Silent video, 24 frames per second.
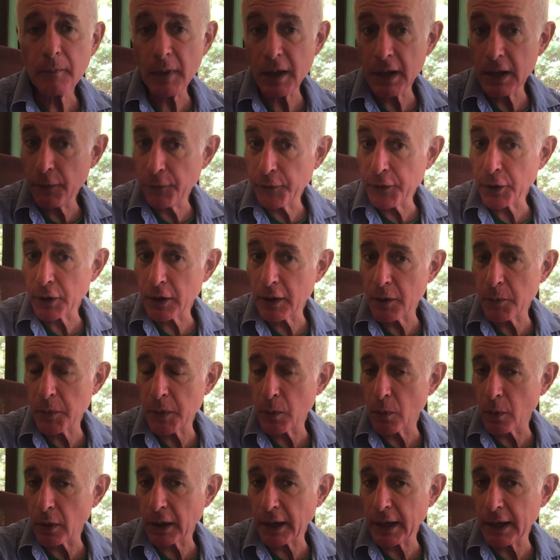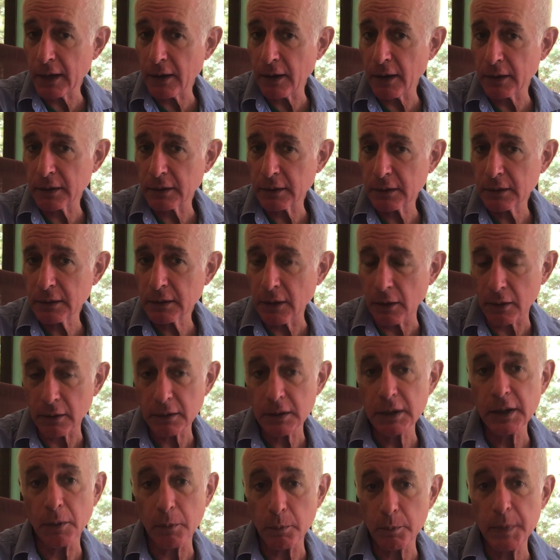If you're going to be working on, or
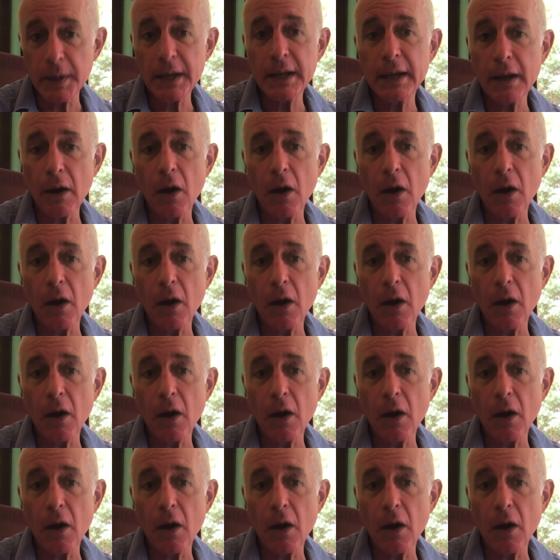be